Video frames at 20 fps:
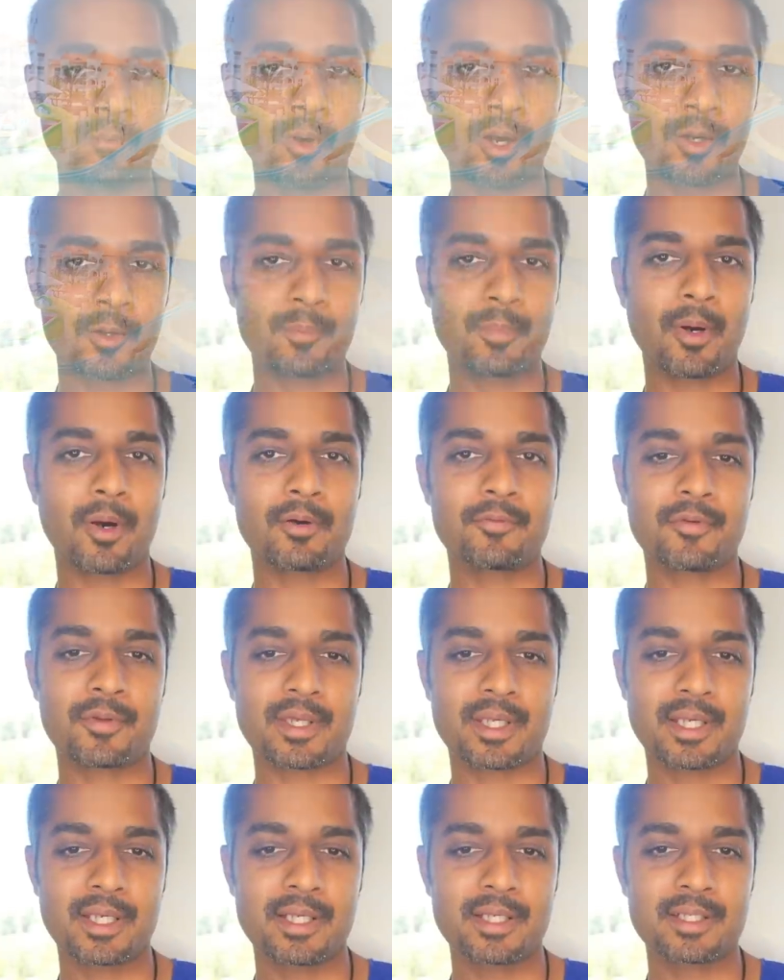water park for
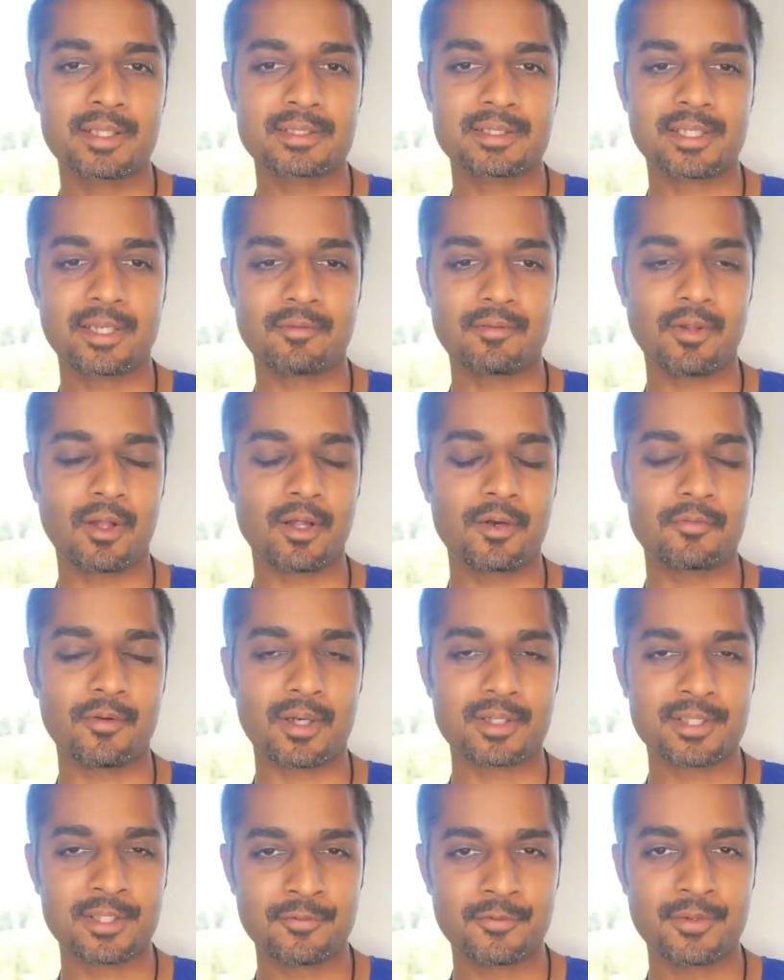the kids. They have a lot of
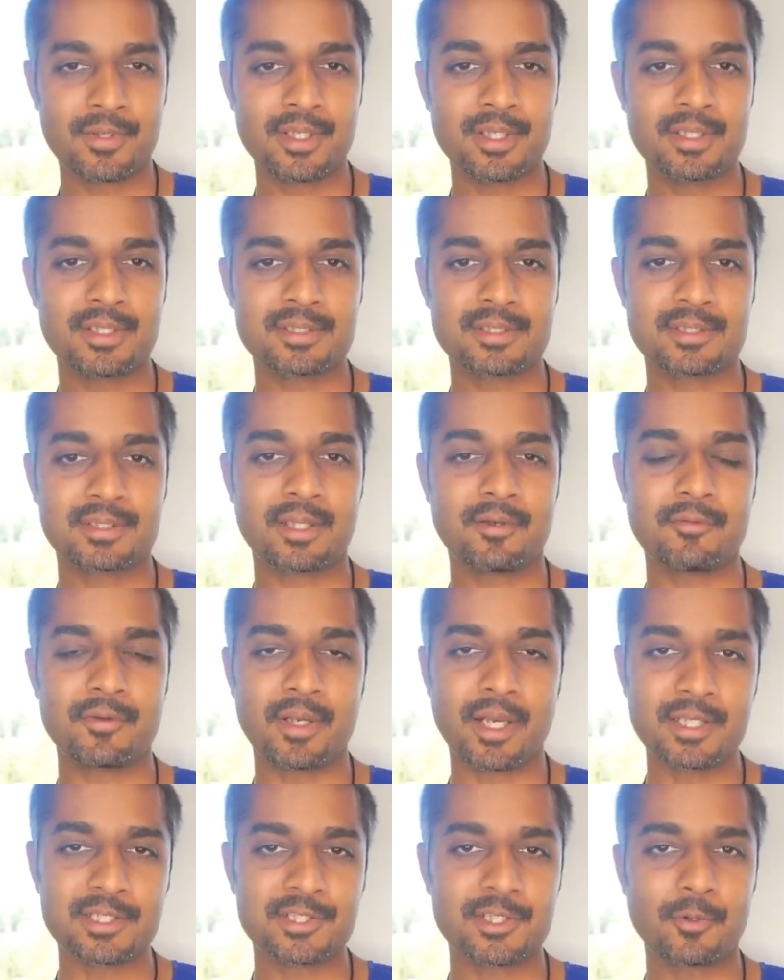activities. They have a
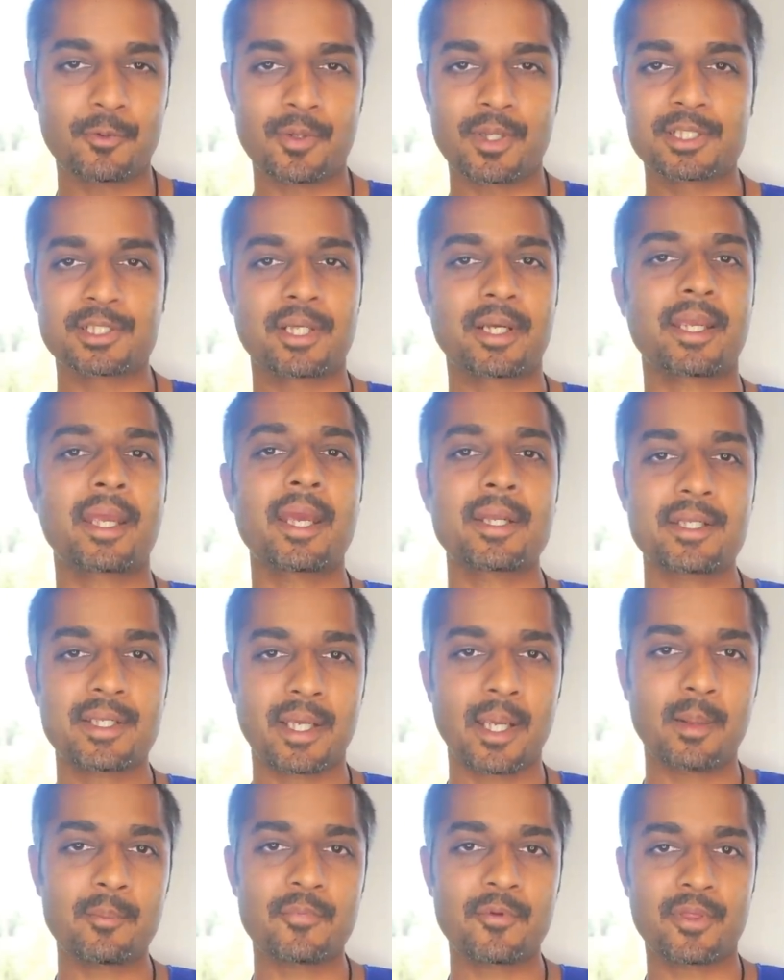night show with a
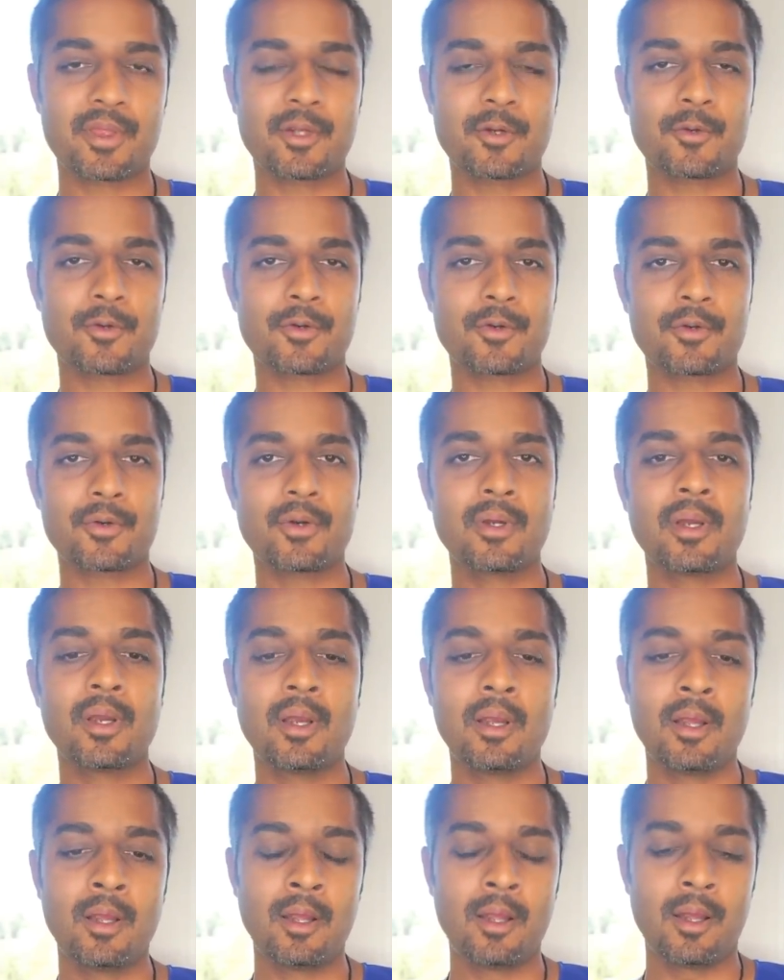gigantic amphitheater
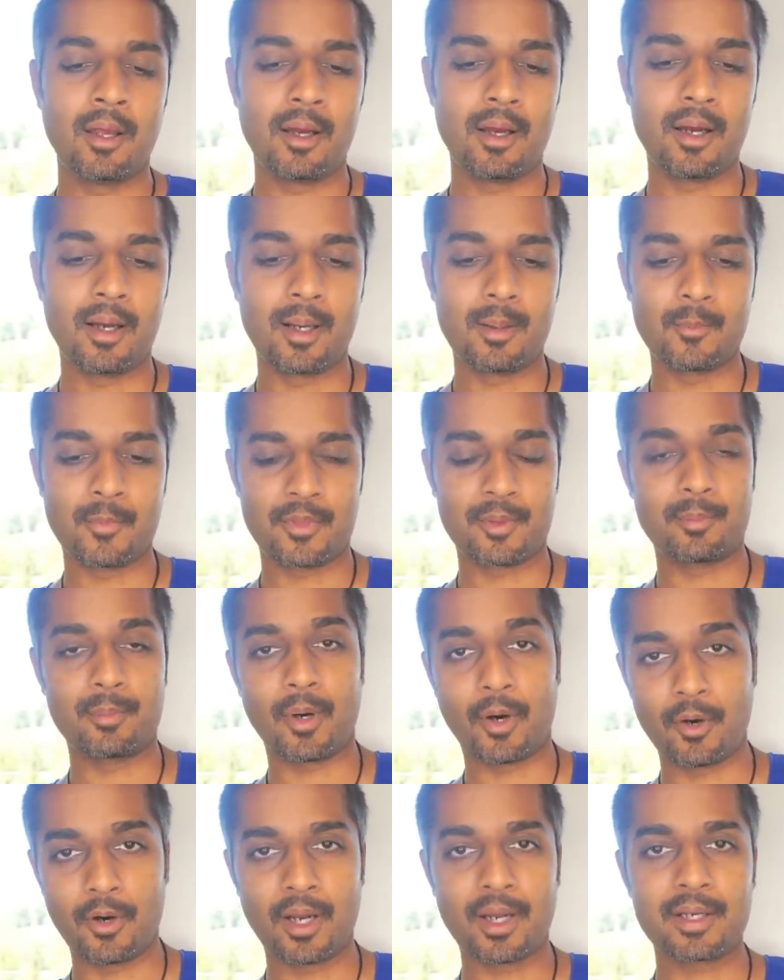um, with a
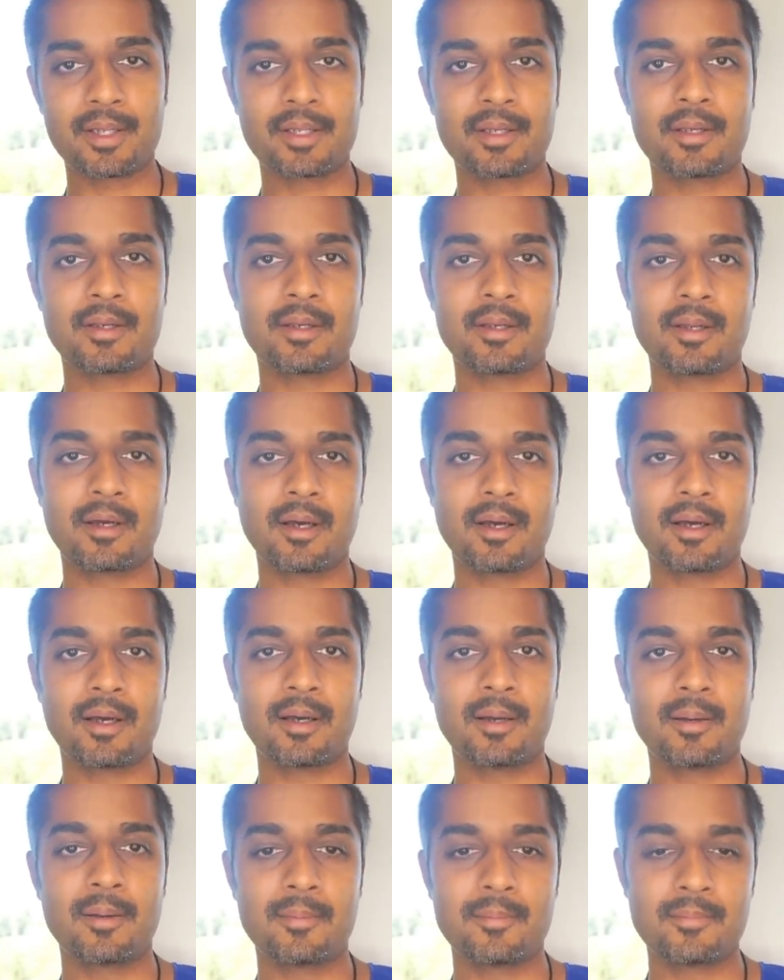bar at it.
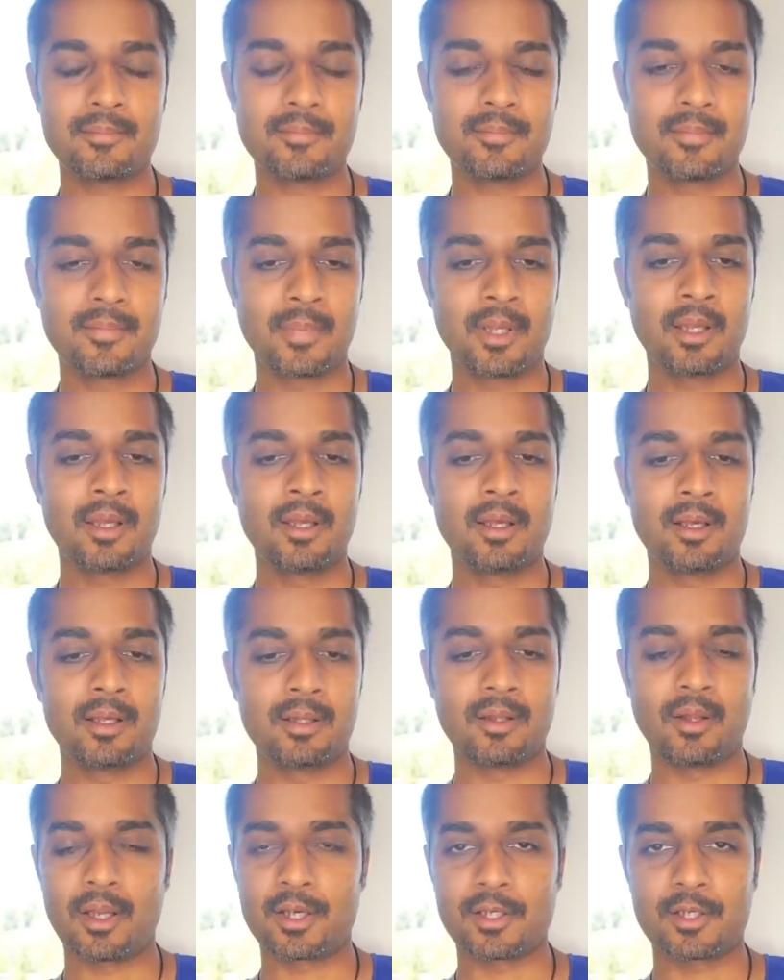Um,
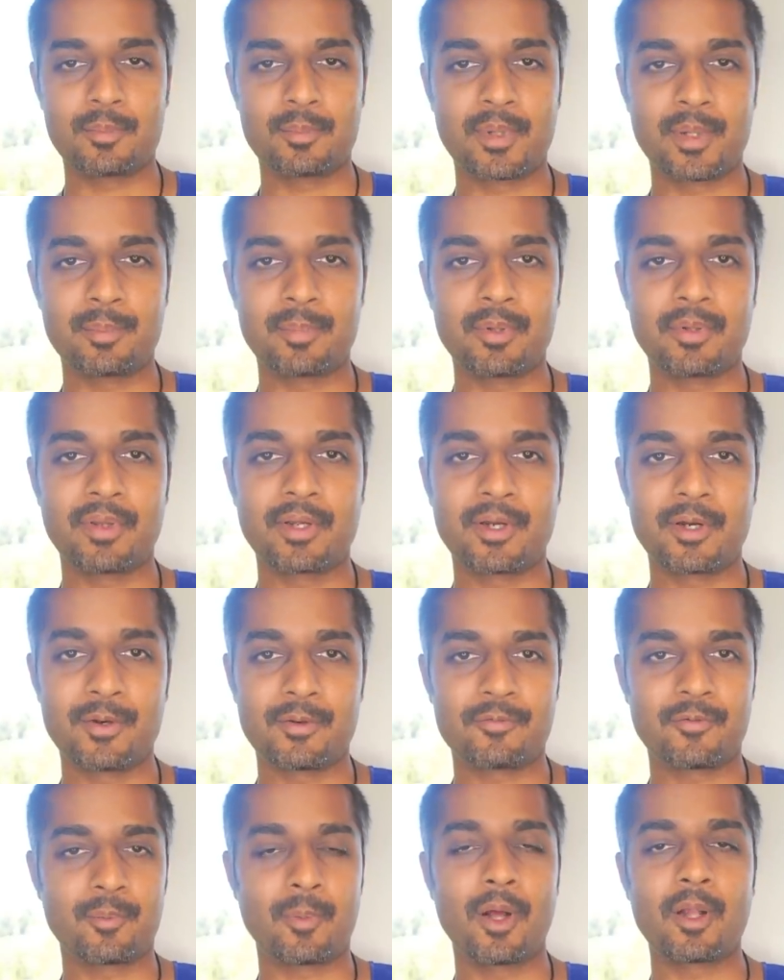a lot of good people there
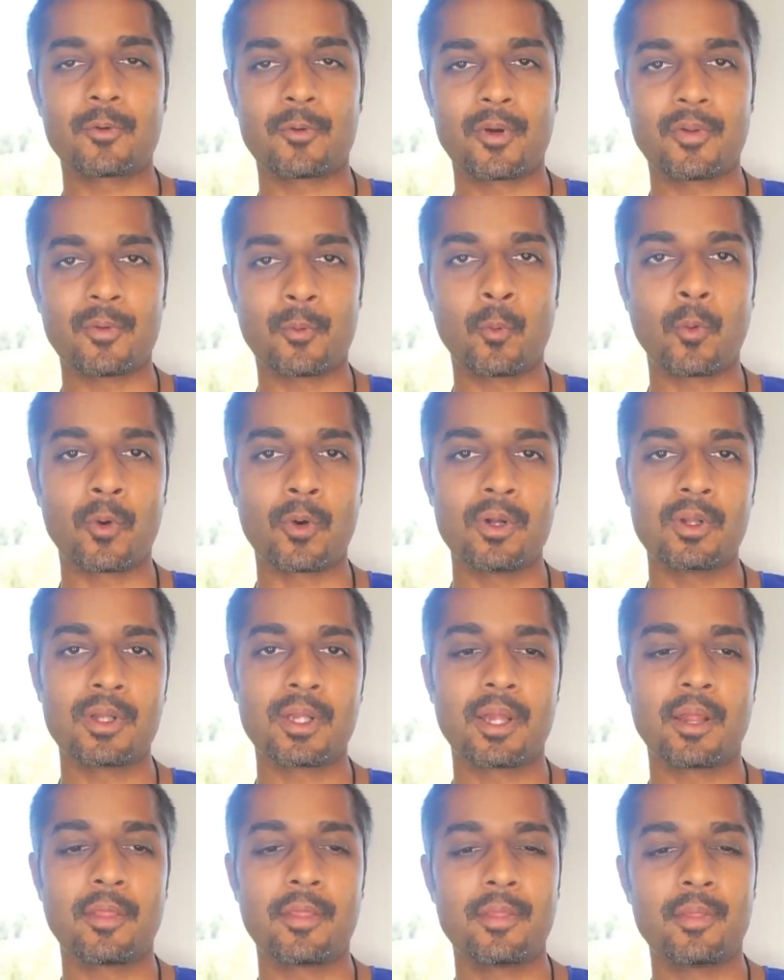from all around the
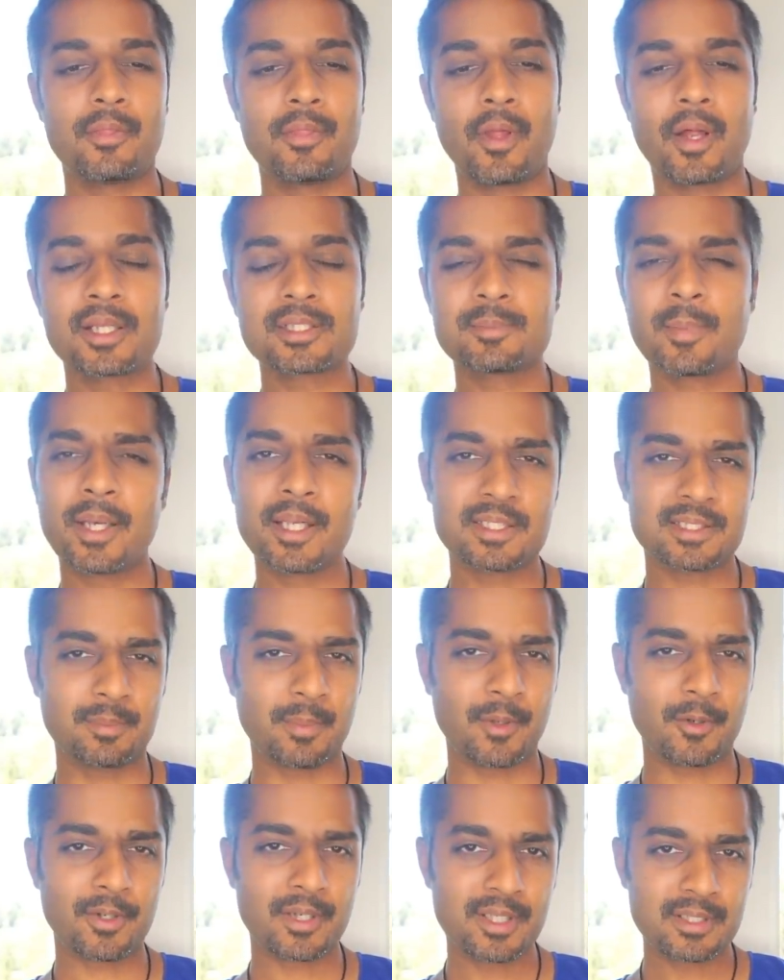world. Not as many as
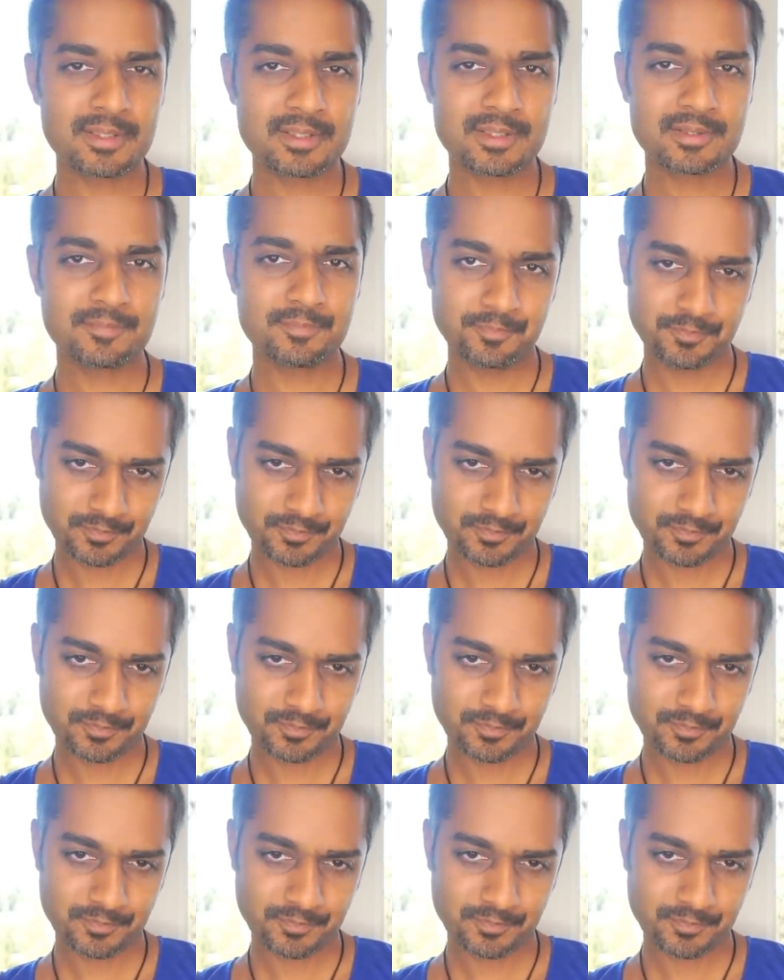Americans.